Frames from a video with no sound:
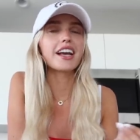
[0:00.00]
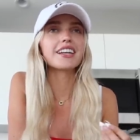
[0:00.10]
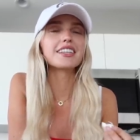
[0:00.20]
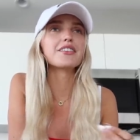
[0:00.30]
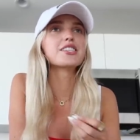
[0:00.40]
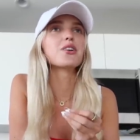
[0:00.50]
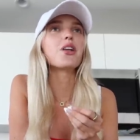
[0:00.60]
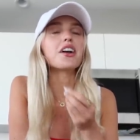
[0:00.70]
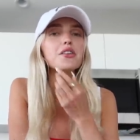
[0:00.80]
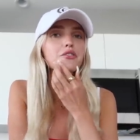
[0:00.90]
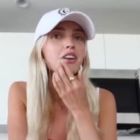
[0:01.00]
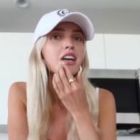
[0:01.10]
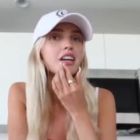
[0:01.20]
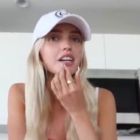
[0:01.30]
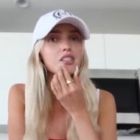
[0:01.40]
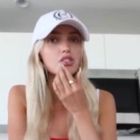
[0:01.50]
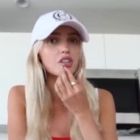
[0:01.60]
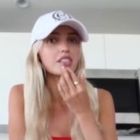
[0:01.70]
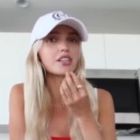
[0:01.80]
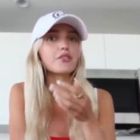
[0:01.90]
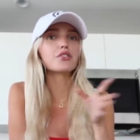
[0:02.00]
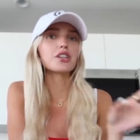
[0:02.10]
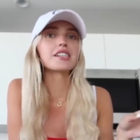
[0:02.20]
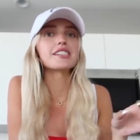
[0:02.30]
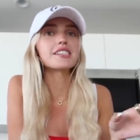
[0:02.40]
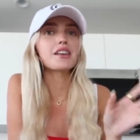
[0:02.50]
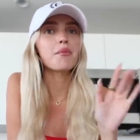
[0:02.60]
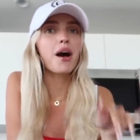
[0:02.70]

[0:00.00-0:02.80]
and gives a lot of constructive criticism.